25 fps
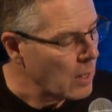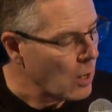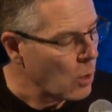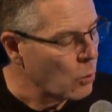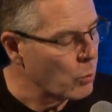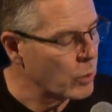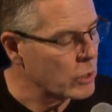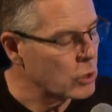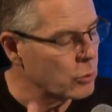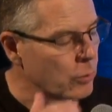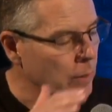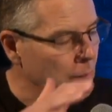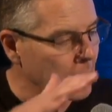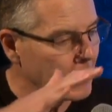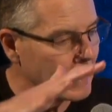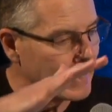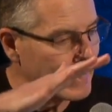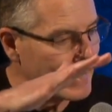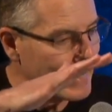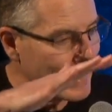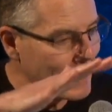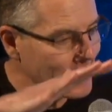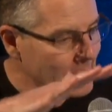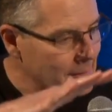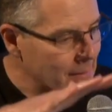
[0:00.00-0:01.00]
which will
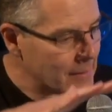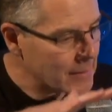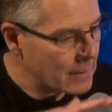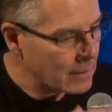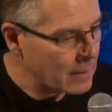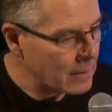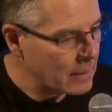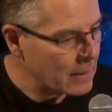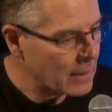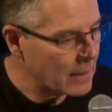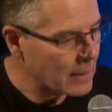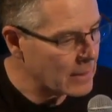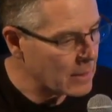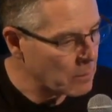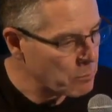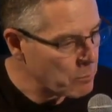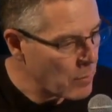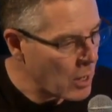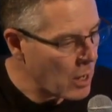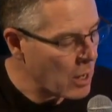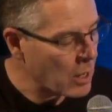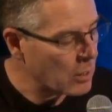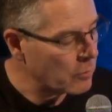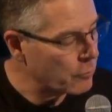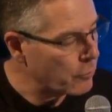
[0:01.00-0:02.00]
lessen the
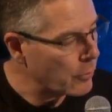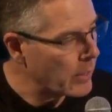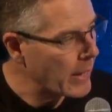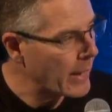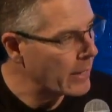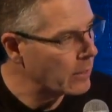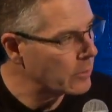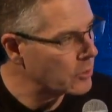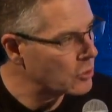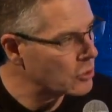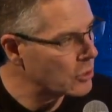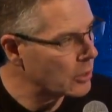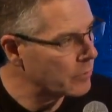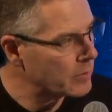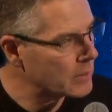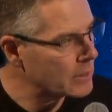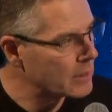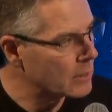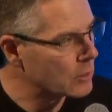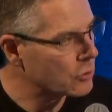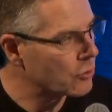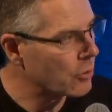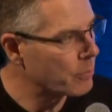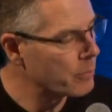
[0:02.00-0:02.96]
demand for health services.